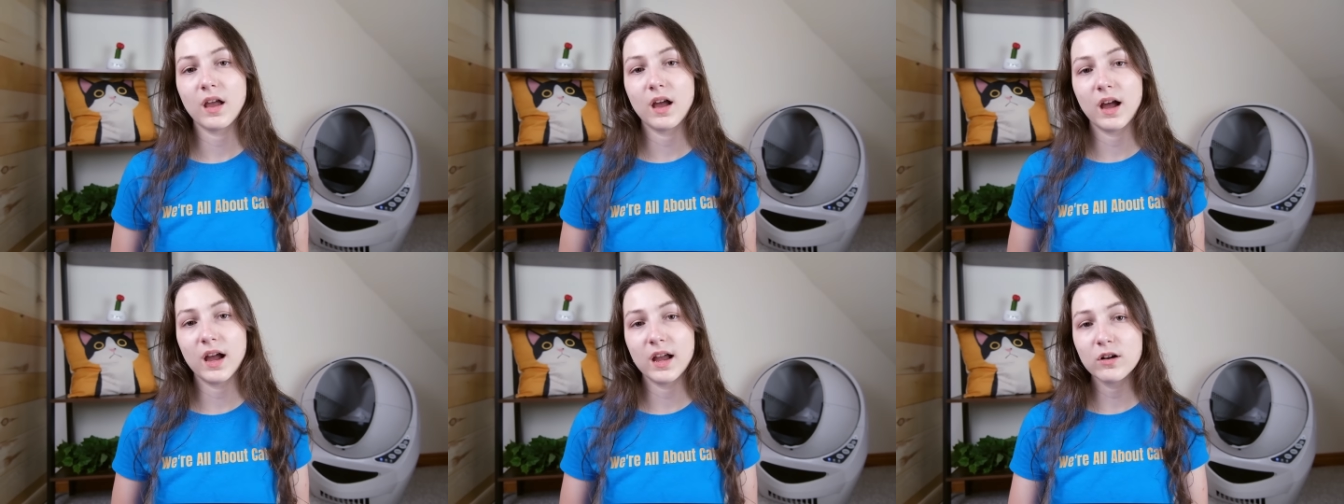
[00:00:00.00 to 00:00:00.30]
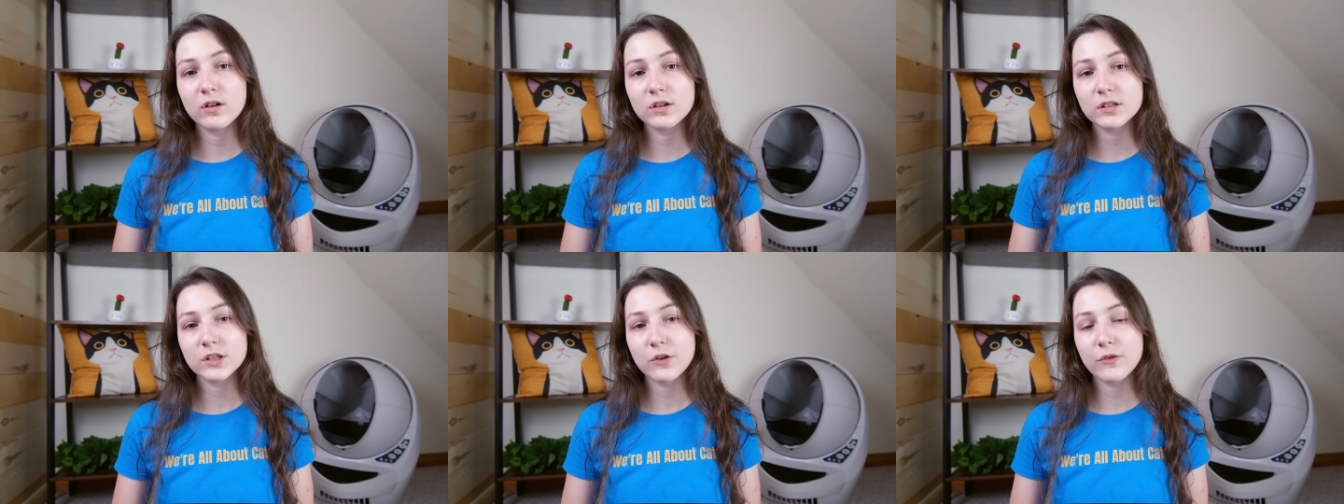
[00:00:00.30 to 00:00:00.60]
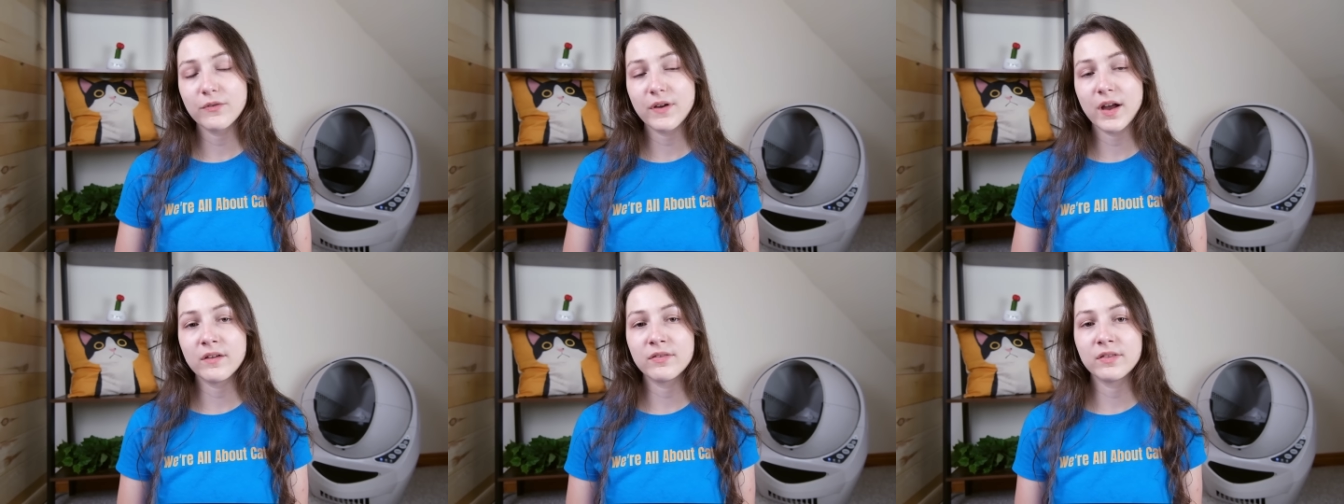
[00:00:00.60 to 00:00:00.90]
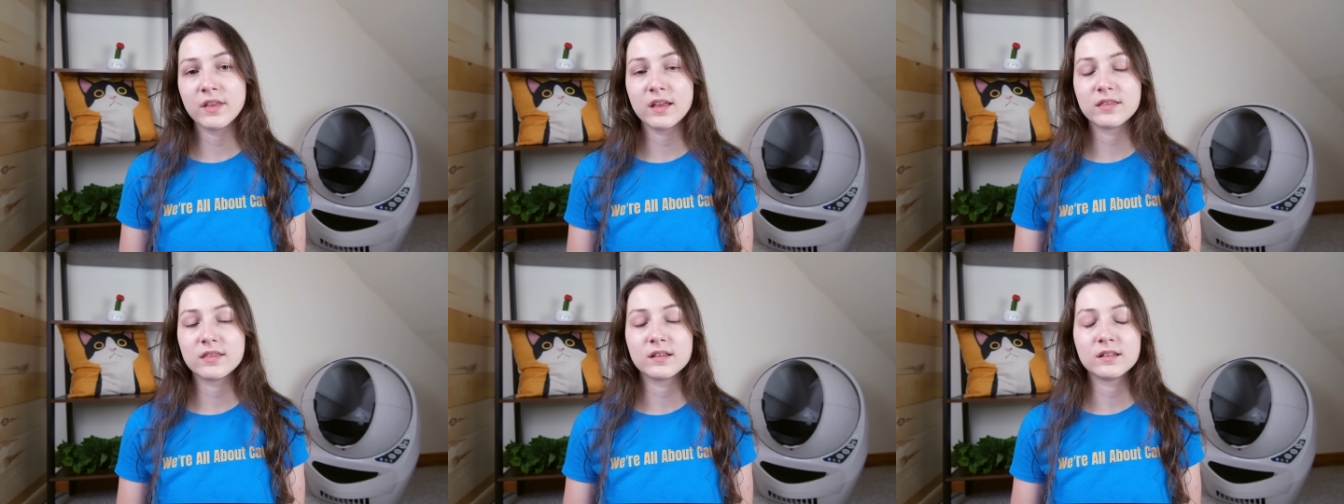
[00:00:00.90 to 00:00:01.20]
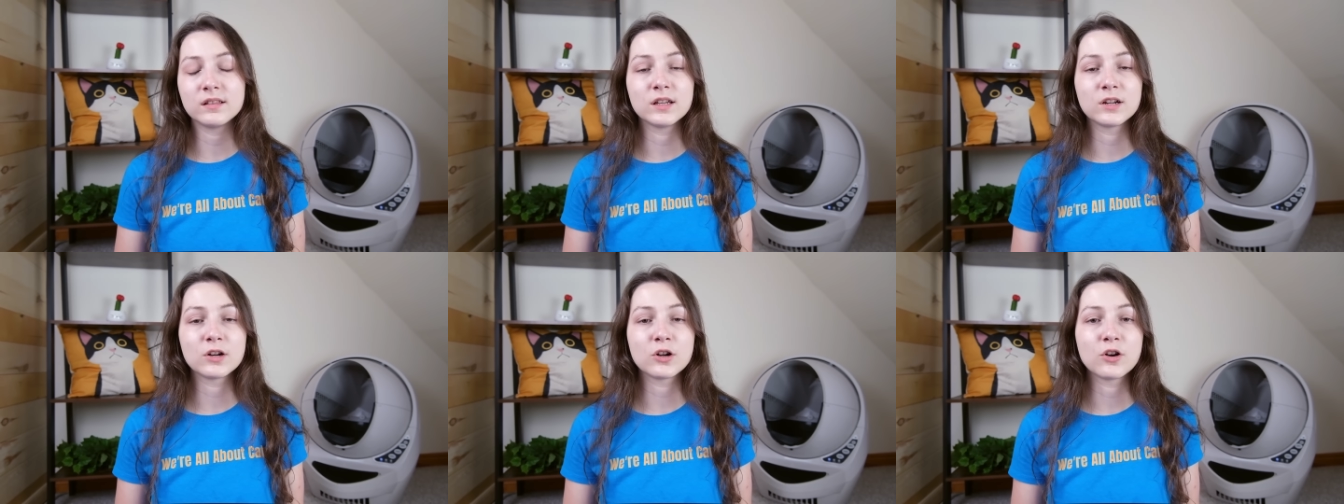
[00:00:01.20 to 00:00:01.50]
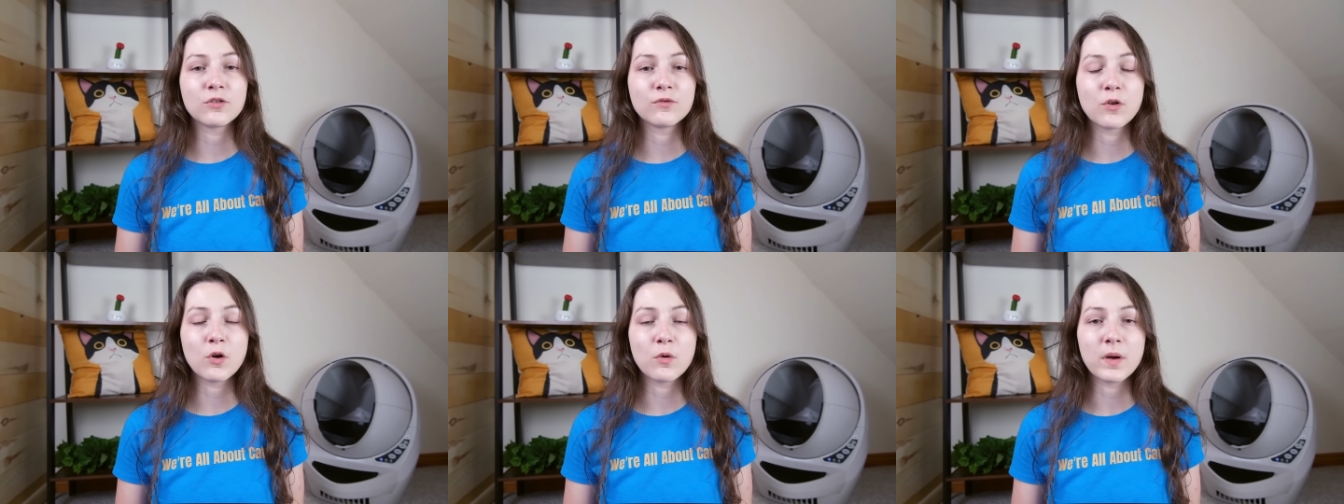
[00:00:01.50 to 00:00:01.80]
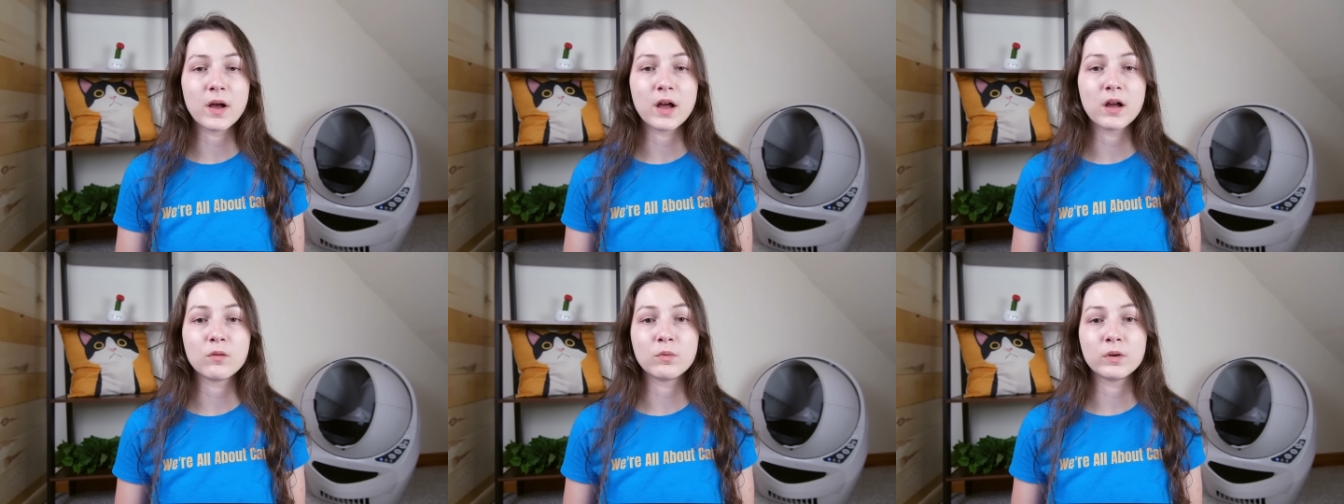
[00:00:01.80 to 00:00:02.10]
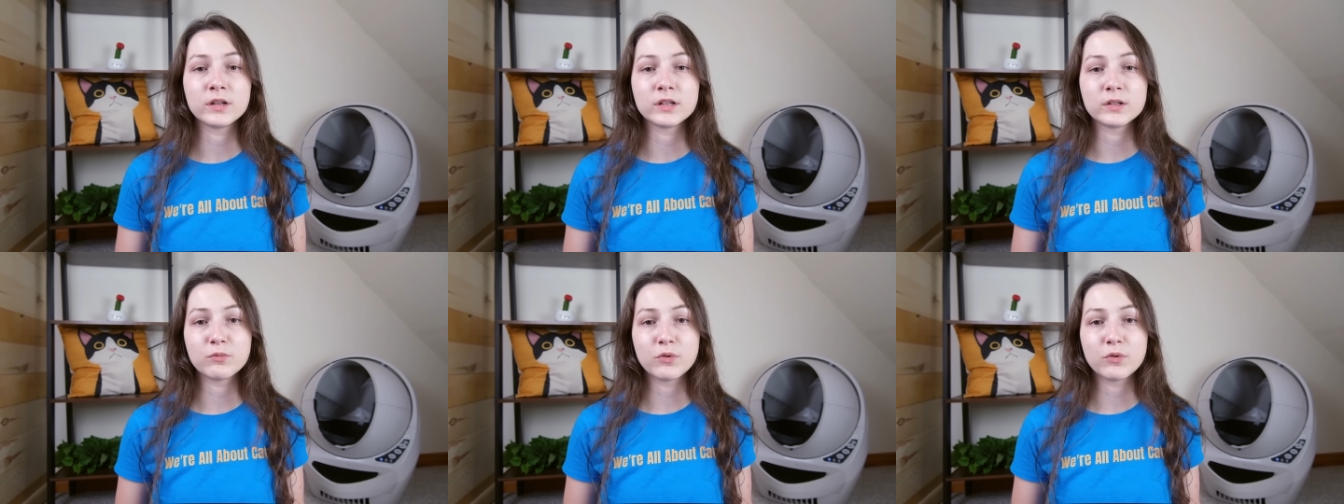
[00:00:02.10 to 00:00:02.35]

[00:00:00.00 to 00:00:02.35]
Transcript: I also found that the litter robot was